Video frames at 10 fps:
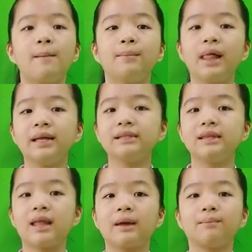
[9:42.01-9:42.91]
Plants
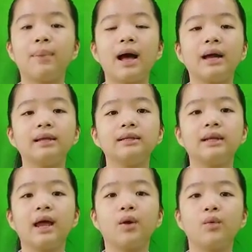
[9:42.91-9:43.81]
like
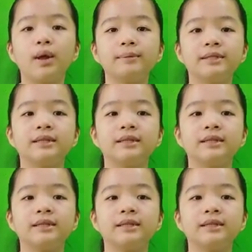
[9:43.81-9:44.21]
pine and reeds